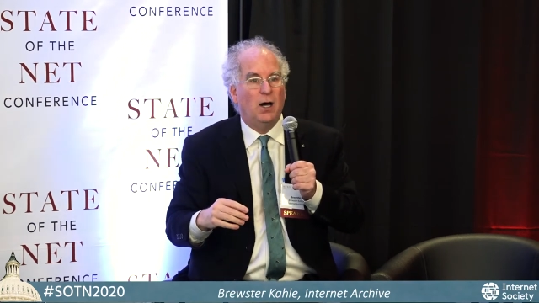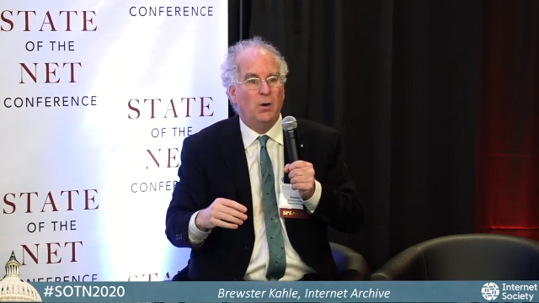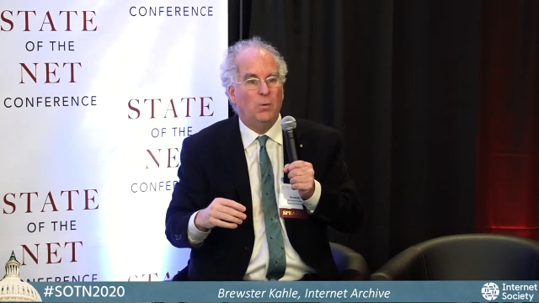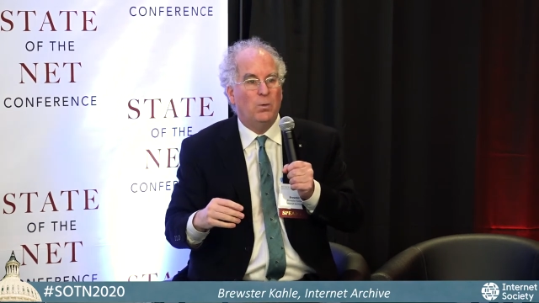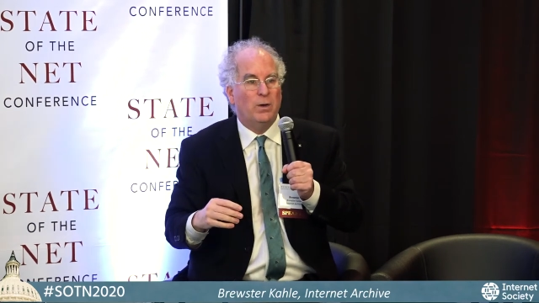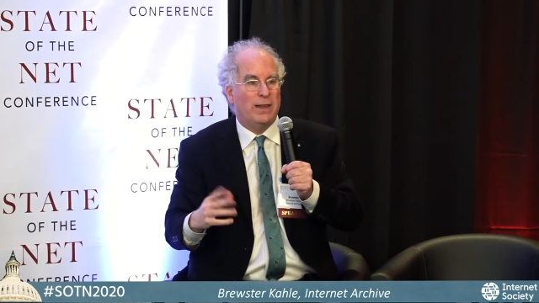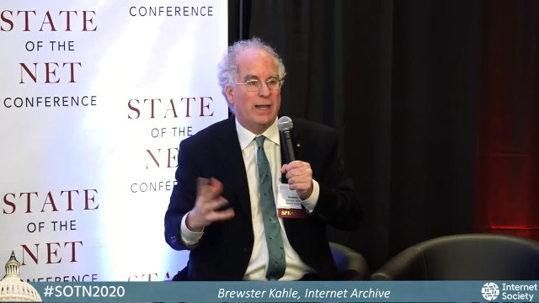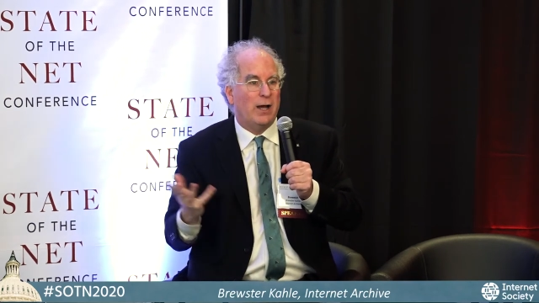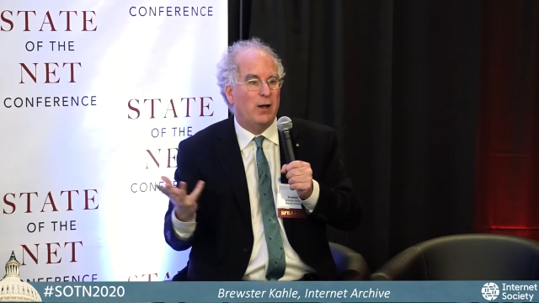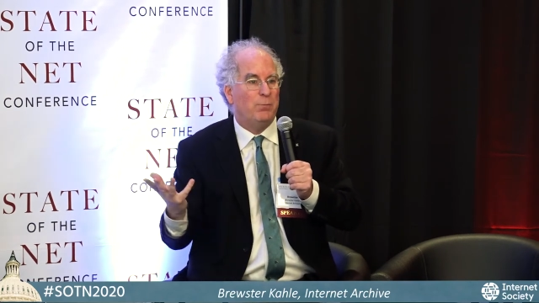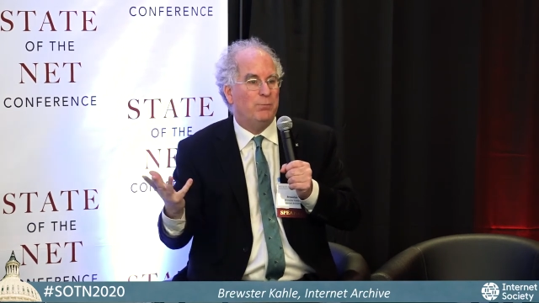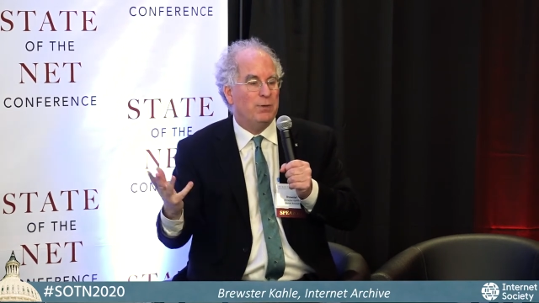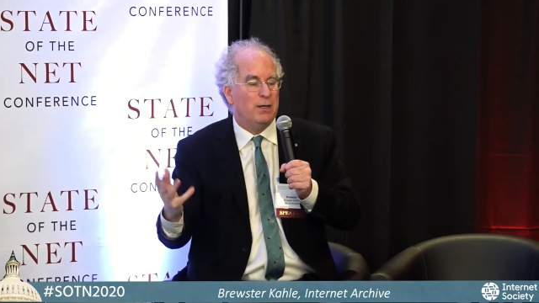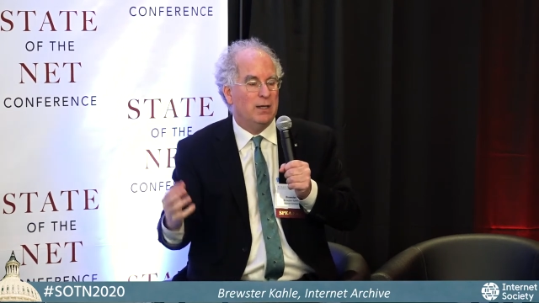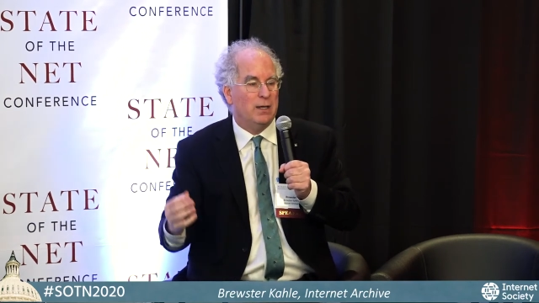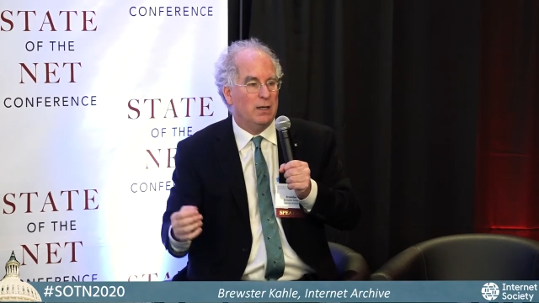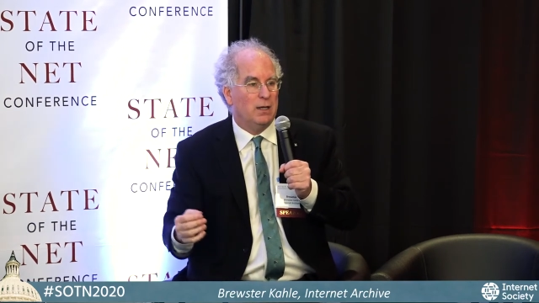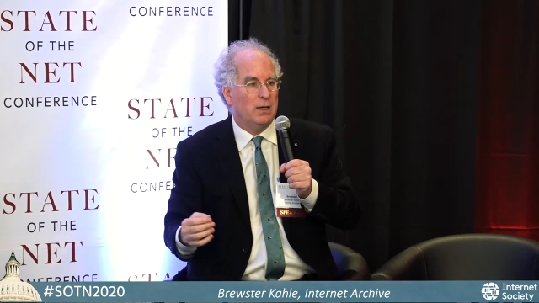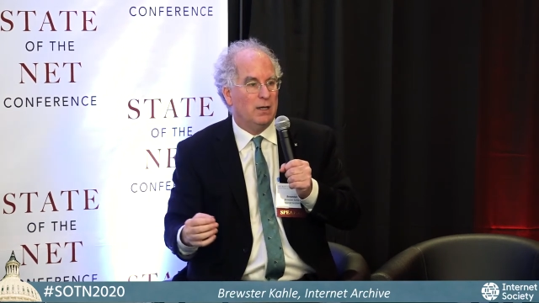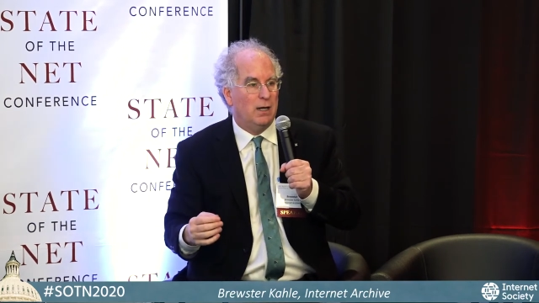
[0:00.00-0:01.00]
without
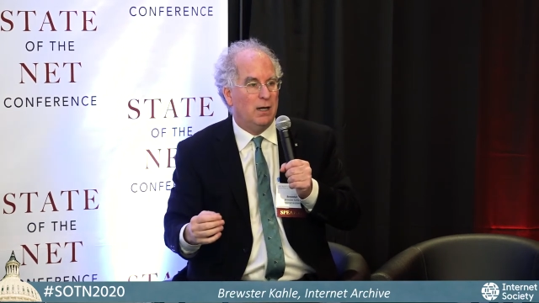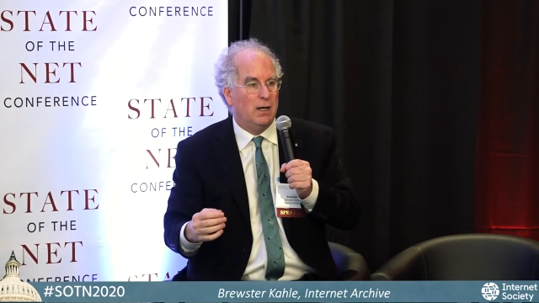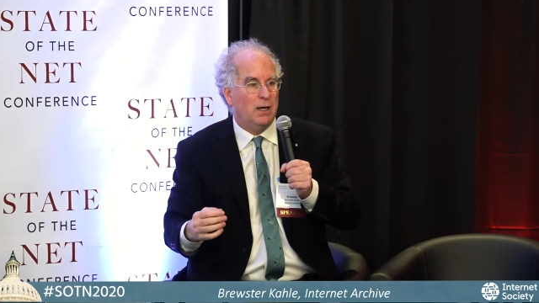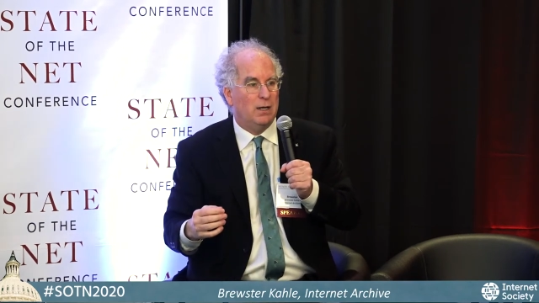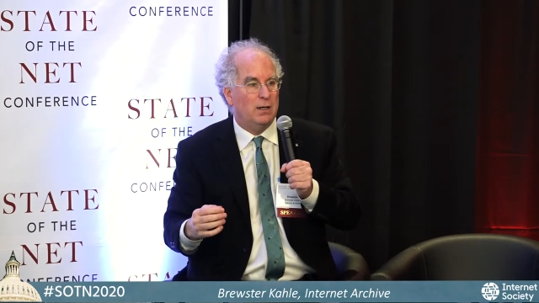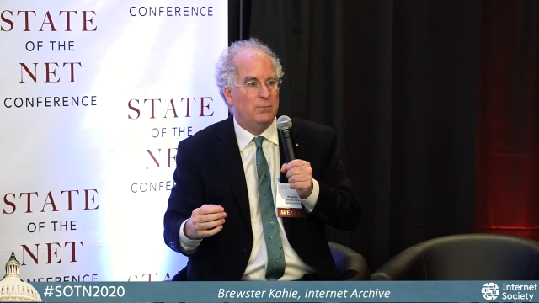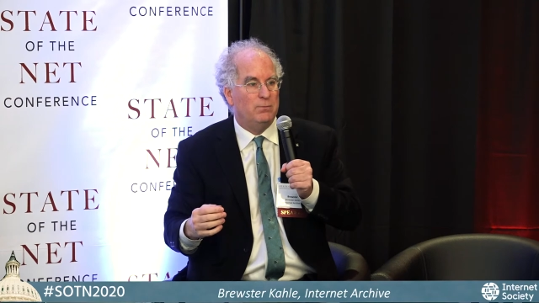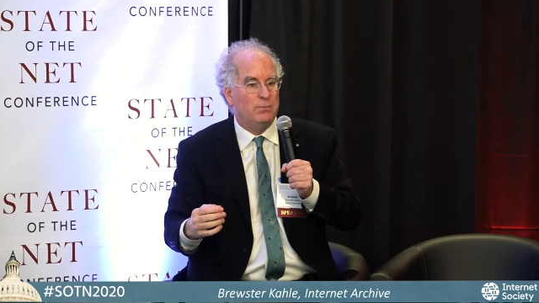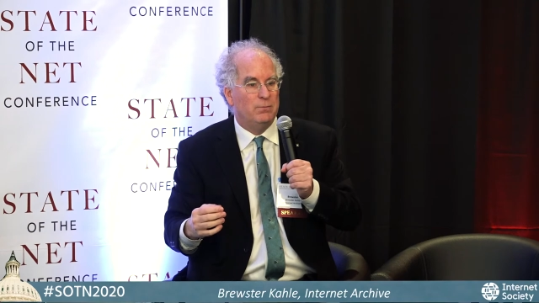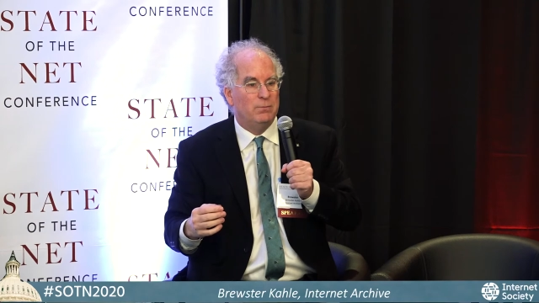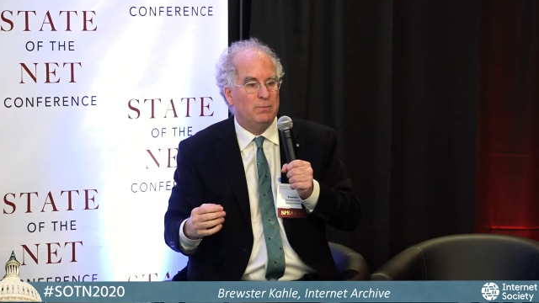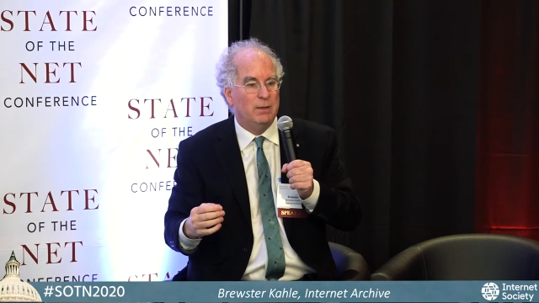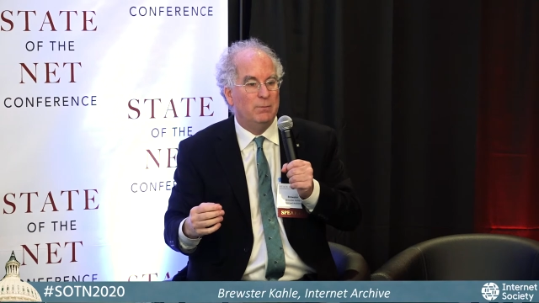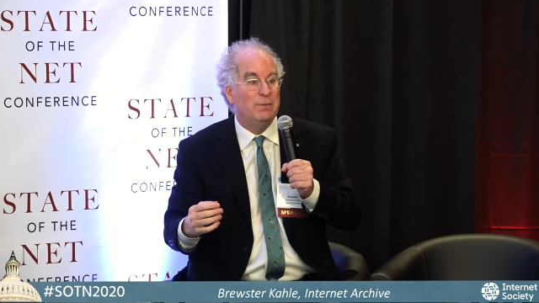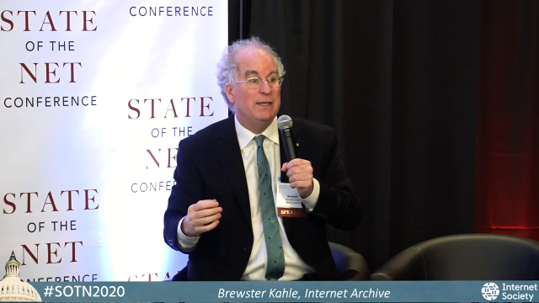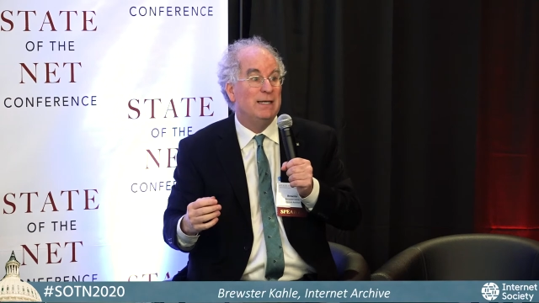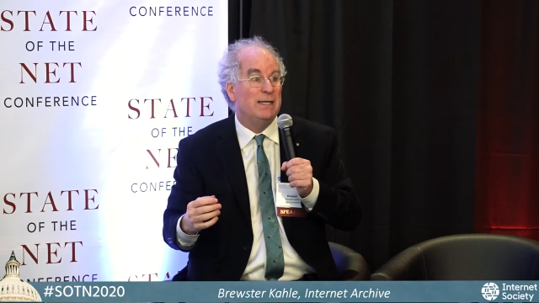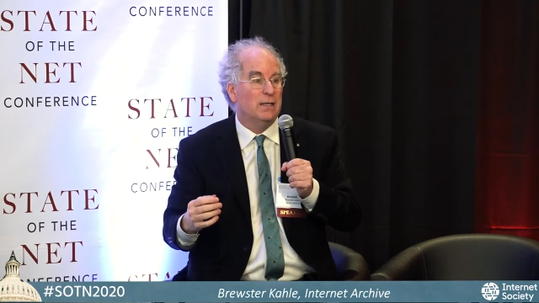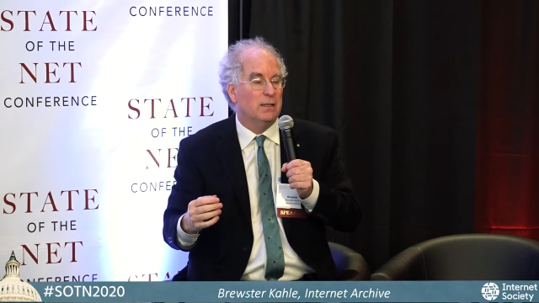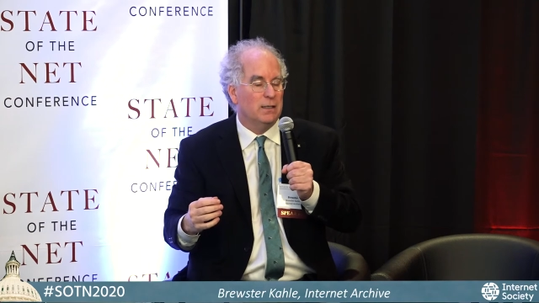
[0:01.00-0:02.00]
being
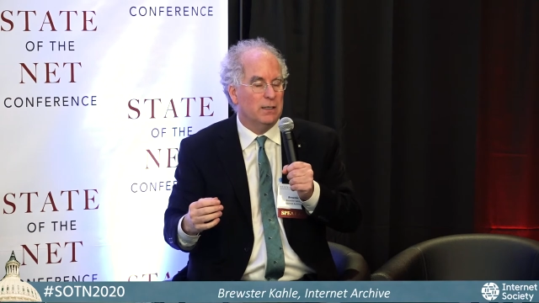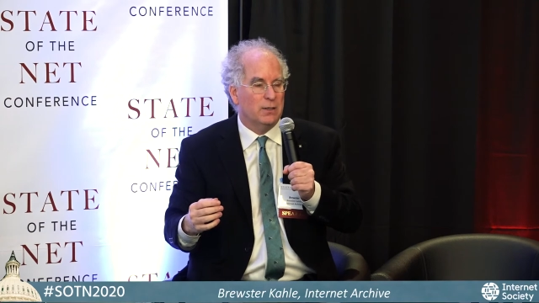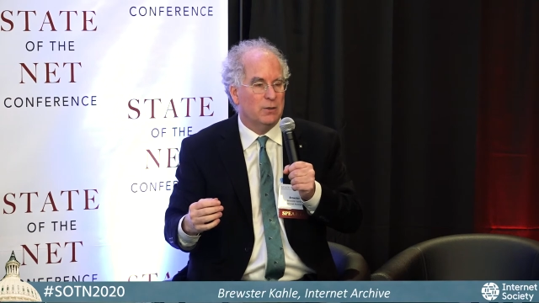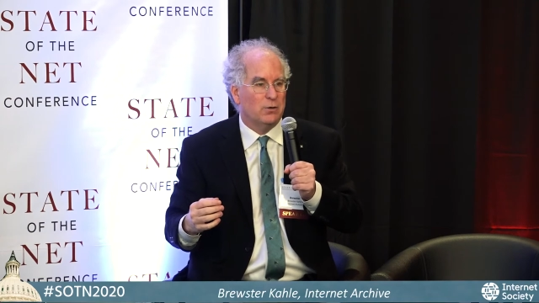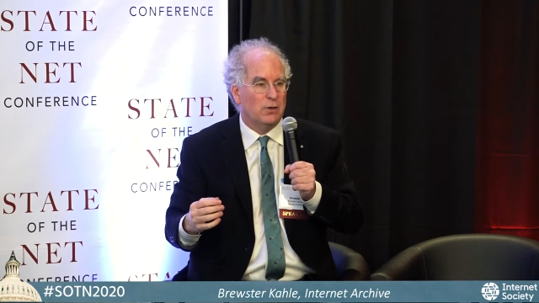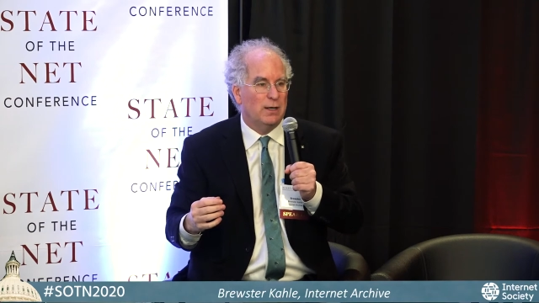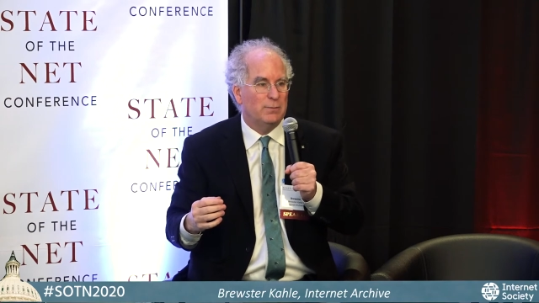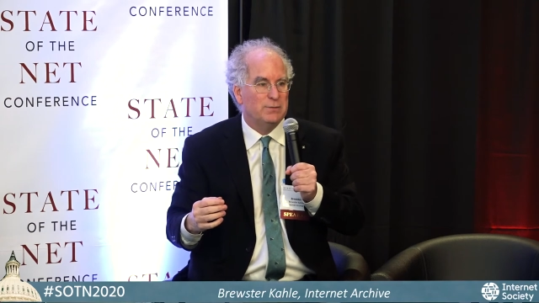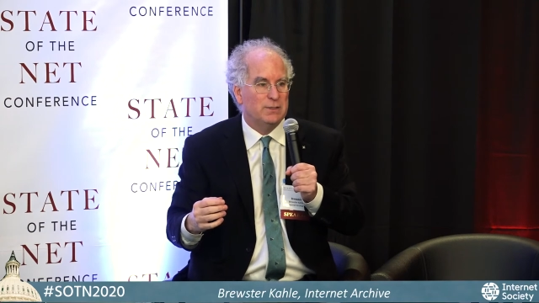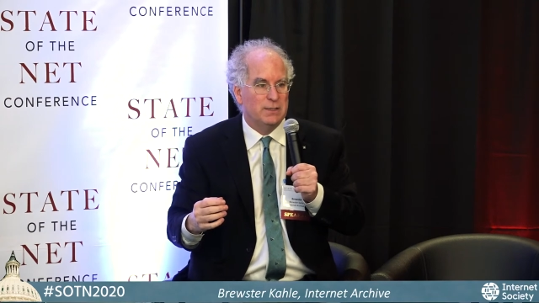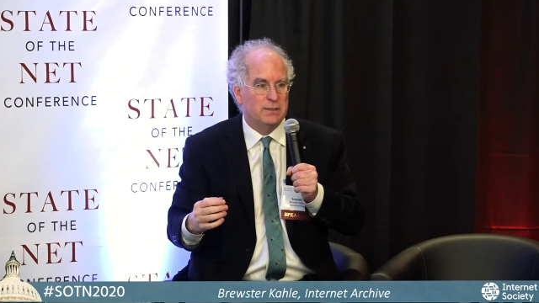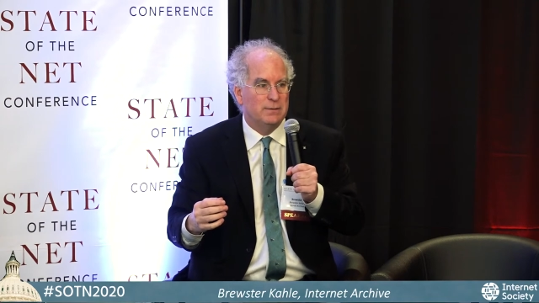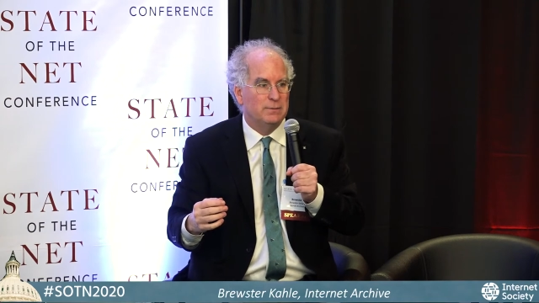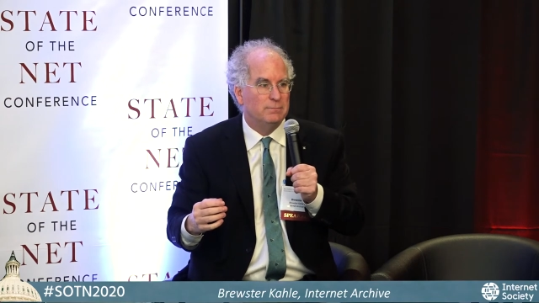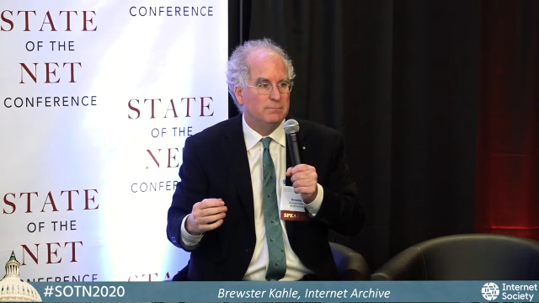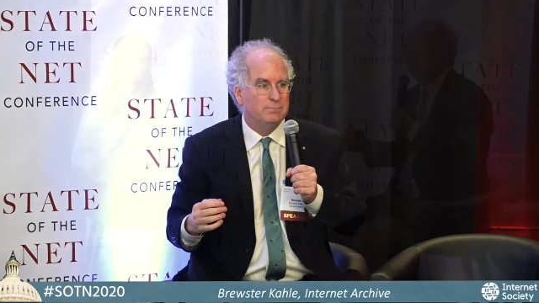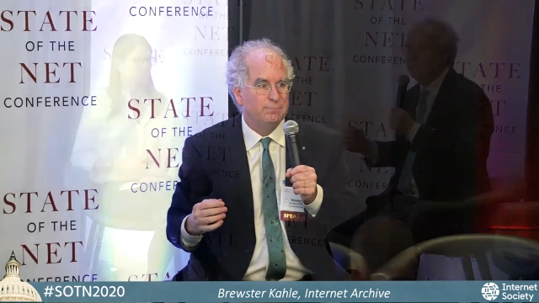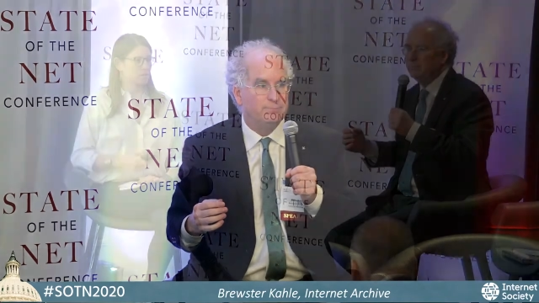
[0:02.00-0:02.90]
immediately corrupted.